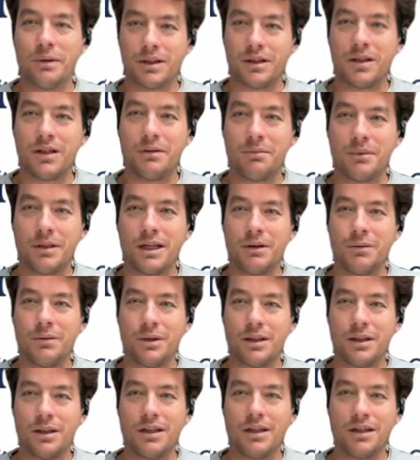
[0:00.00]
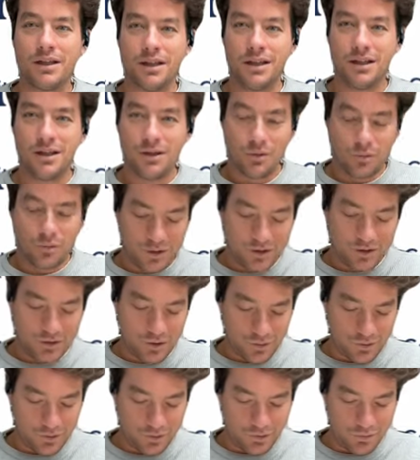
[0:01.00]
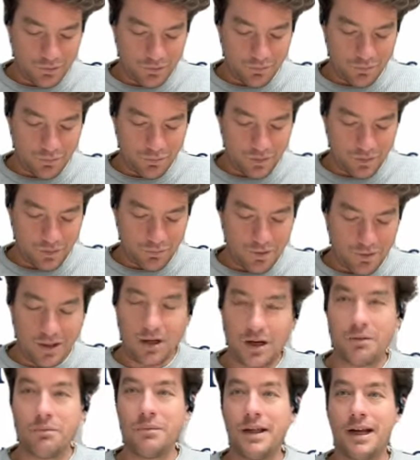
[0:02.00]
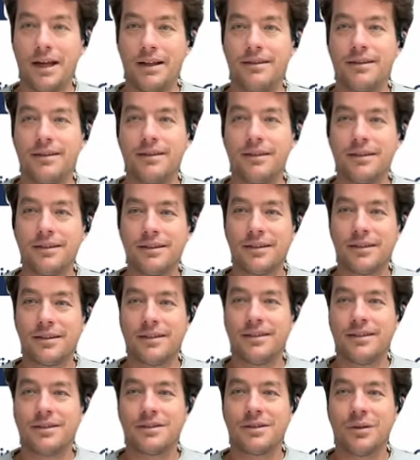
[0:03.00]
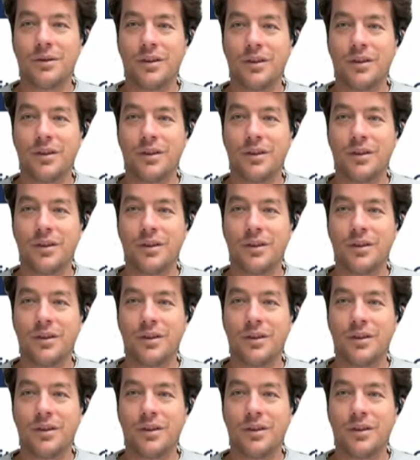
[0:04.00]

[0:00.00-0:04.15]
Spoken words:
economy. I really wish you become that. So